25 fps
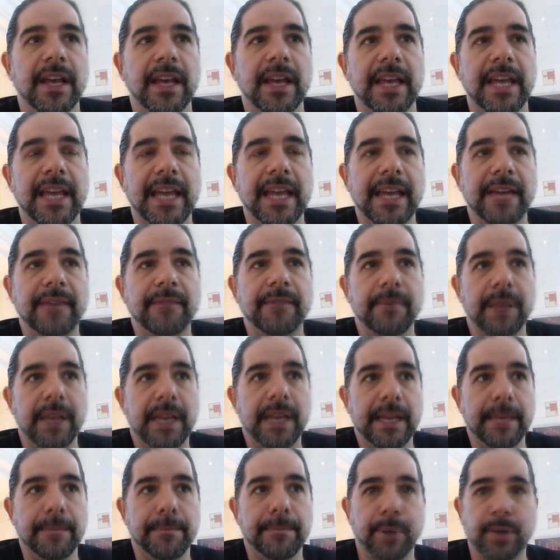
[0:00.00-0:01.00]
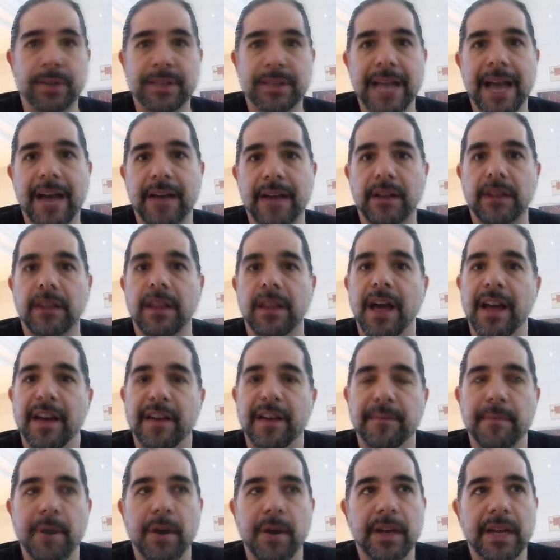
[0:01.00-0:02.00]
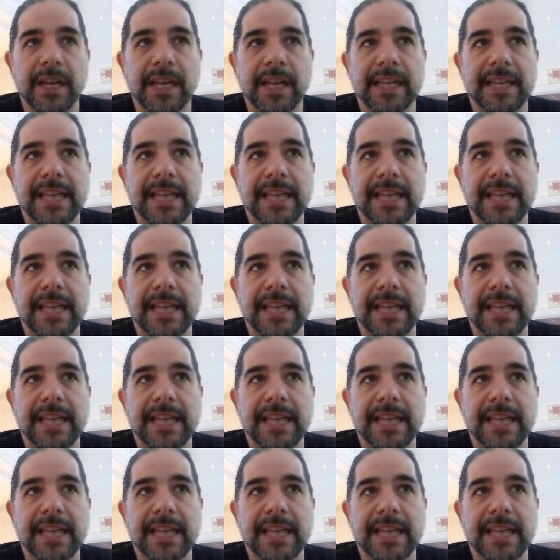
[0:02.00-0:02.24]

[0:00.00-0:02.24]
he put down a lot of money,